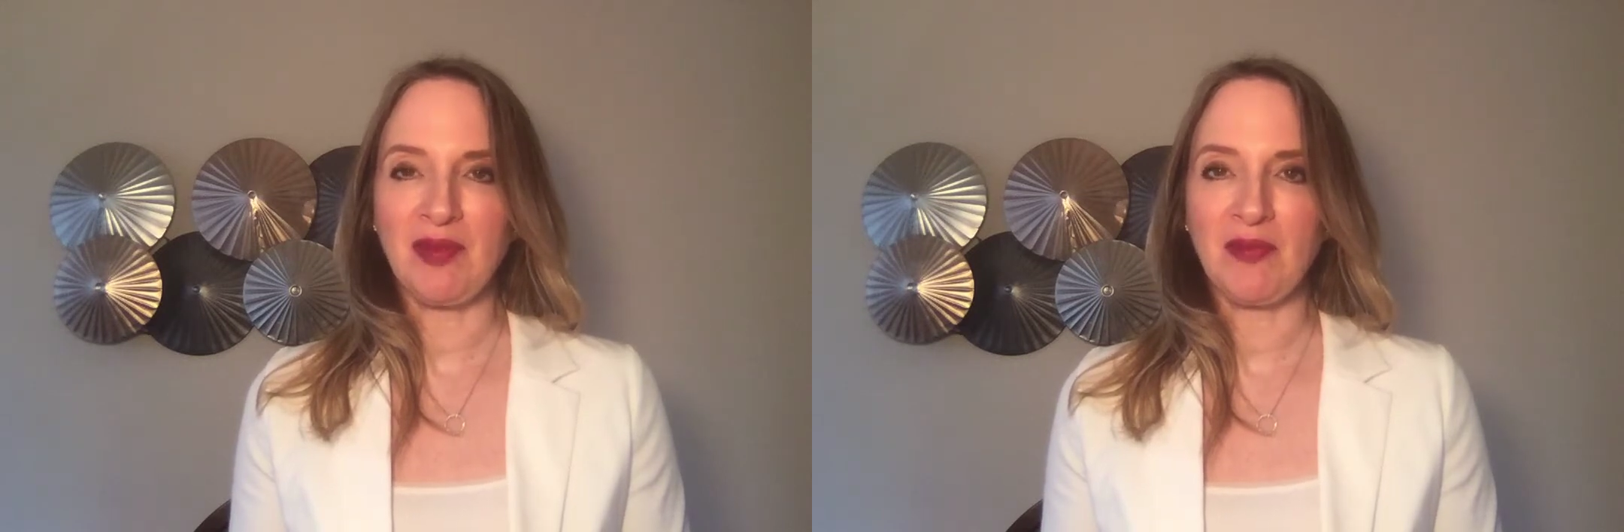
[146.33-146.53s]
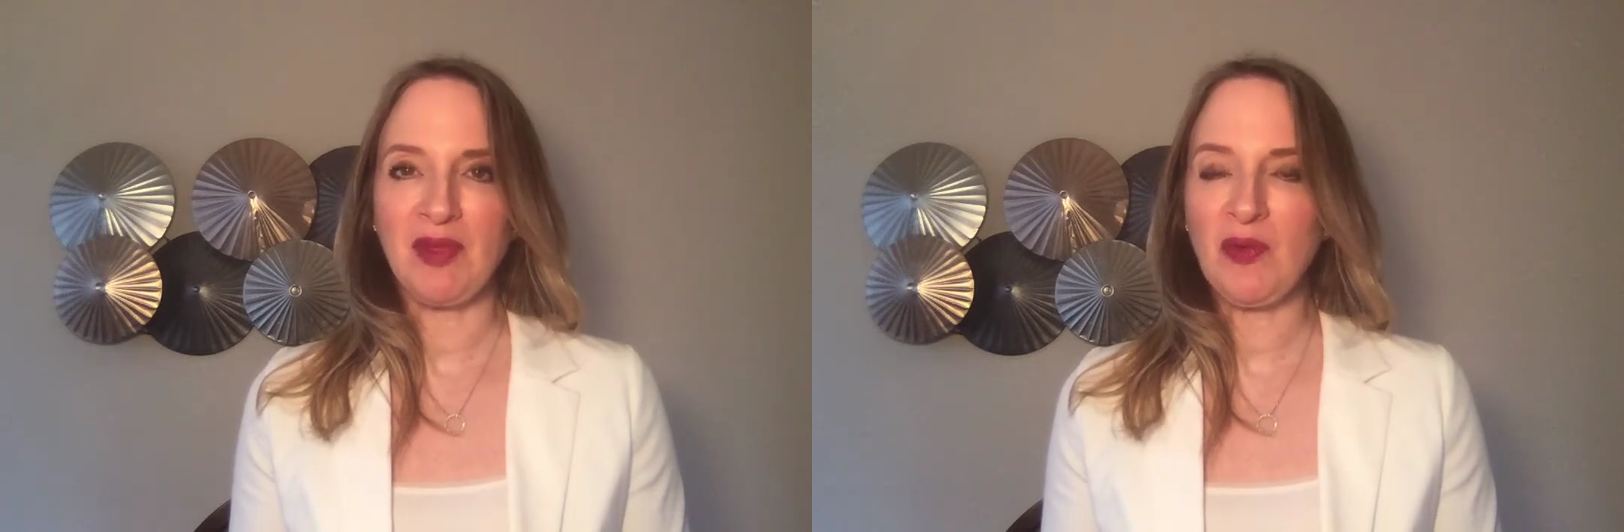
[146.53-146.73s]

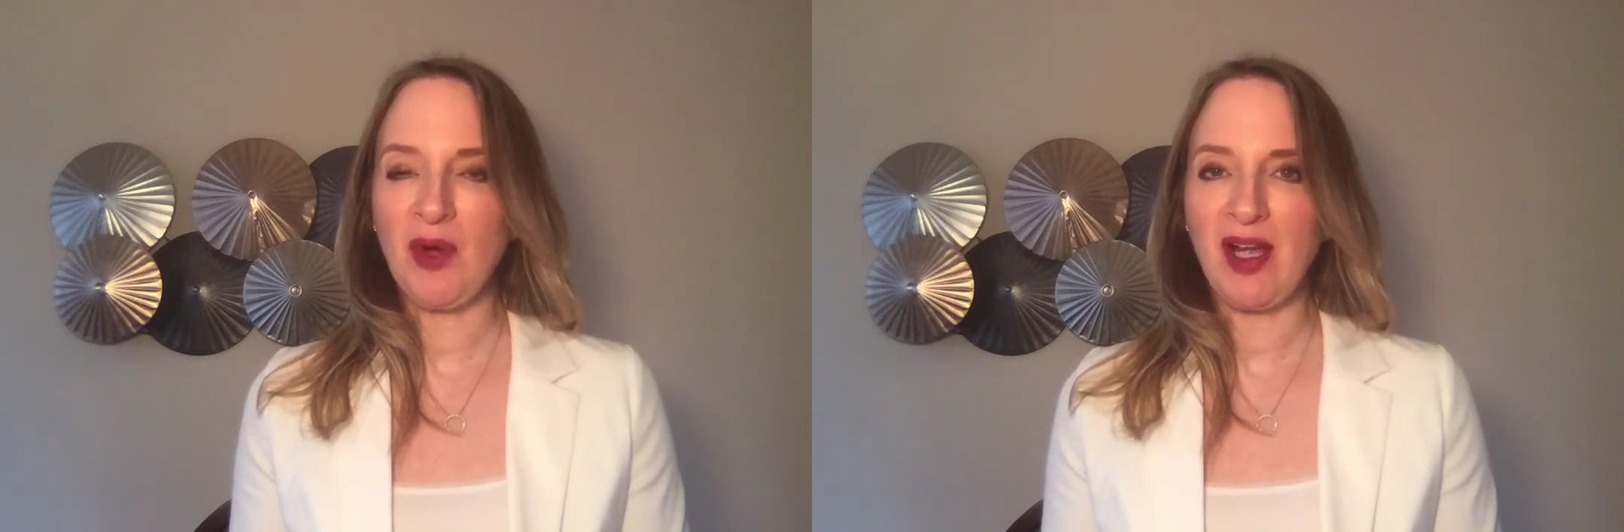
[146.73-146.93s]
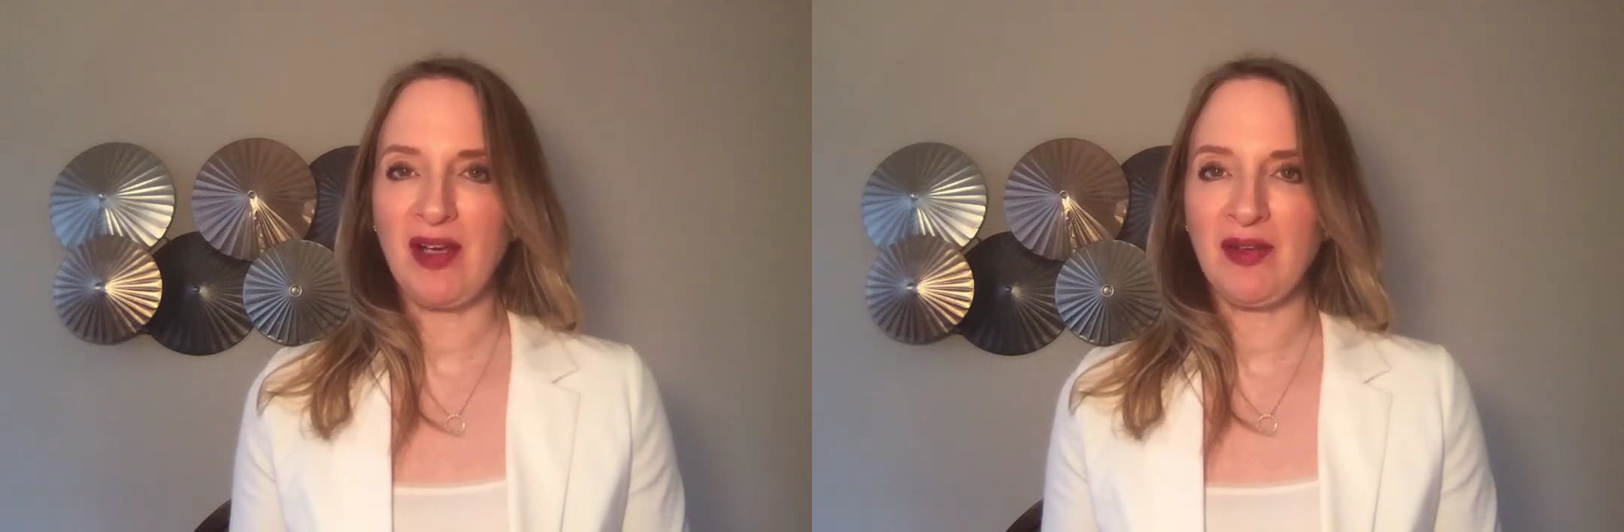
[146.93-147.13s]
but
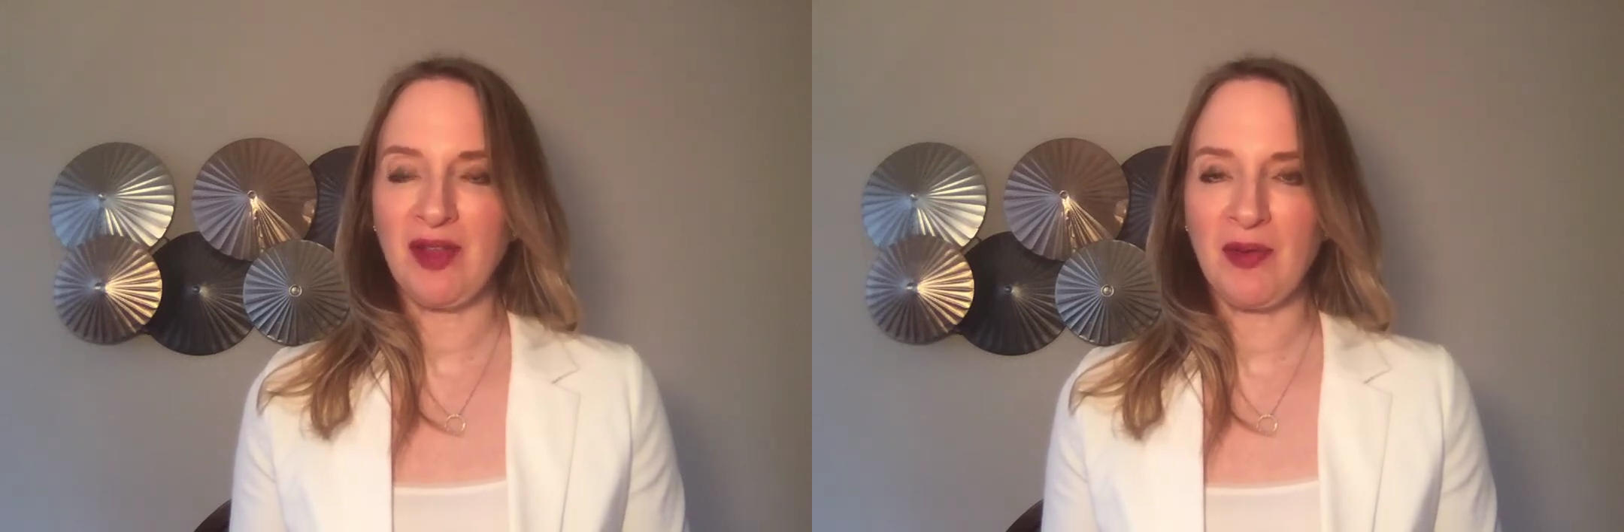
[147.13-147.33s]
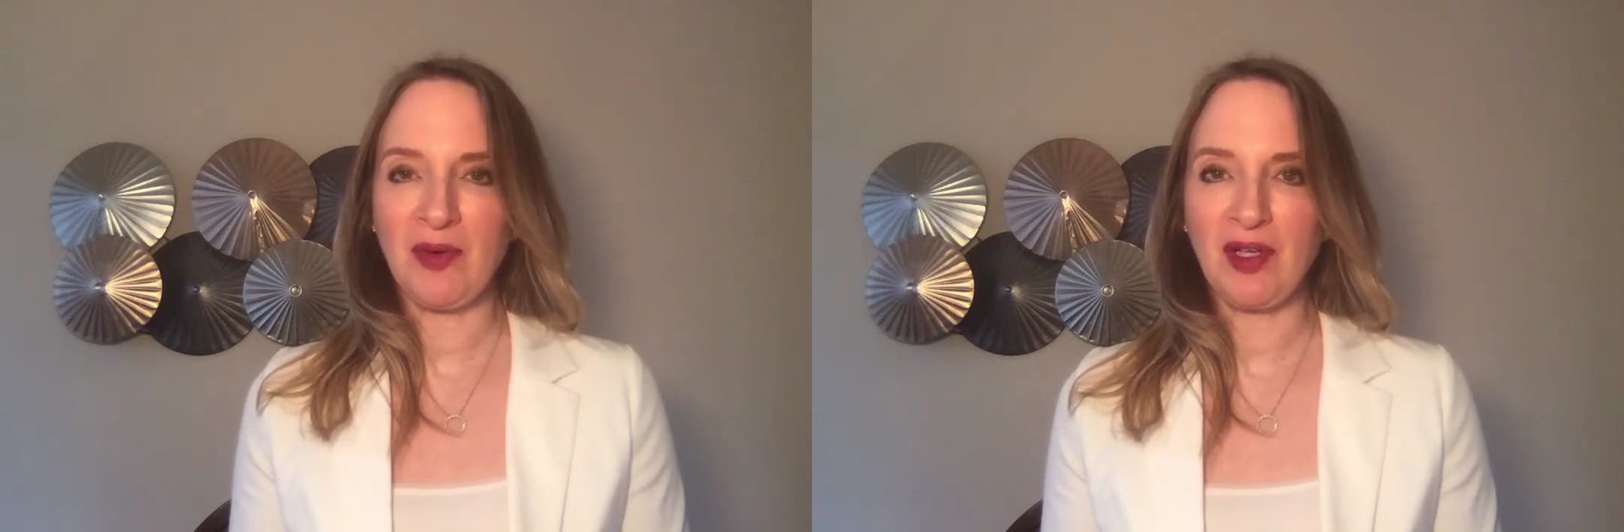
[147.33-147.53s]
meanwhile
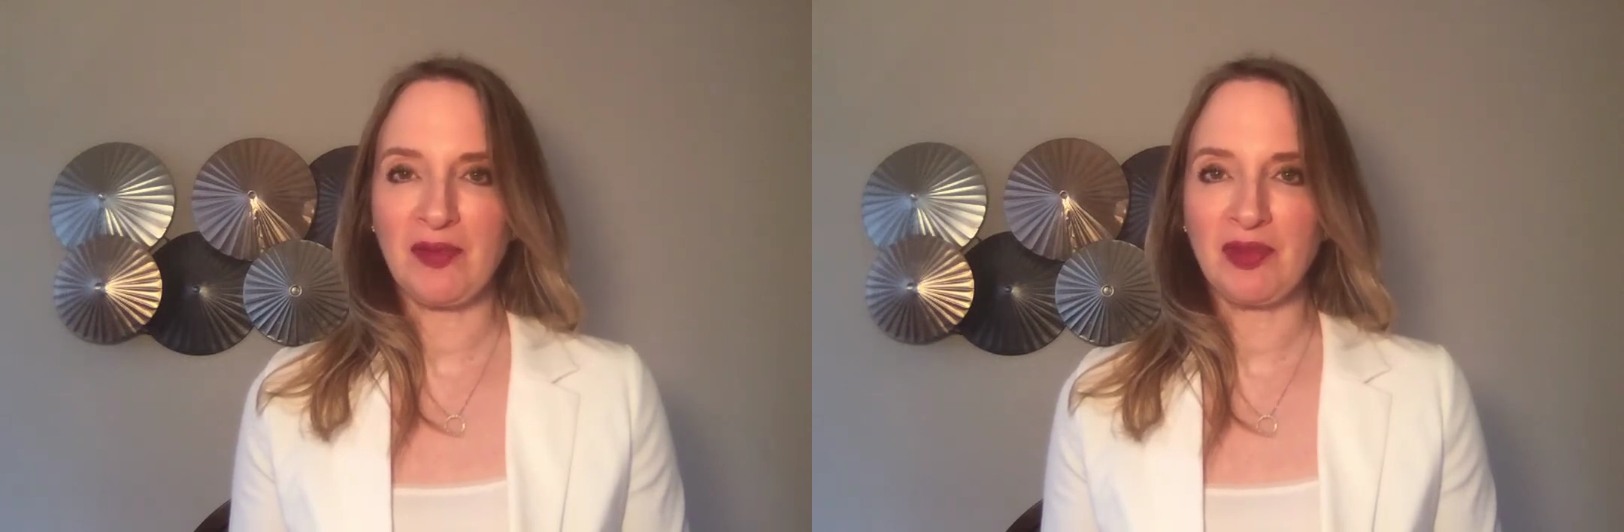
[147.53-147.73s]
they were on